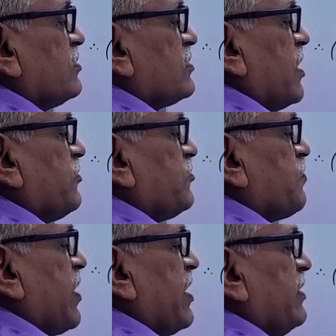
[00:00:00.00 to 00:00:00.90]
times
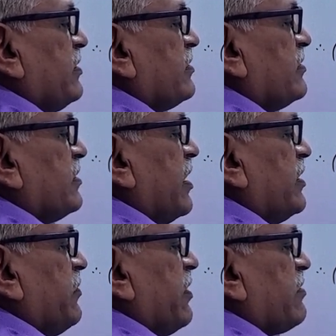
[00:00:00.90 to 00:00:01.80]
pi
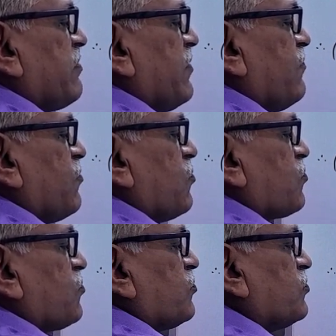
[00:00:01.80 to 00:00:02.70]
and divided by 4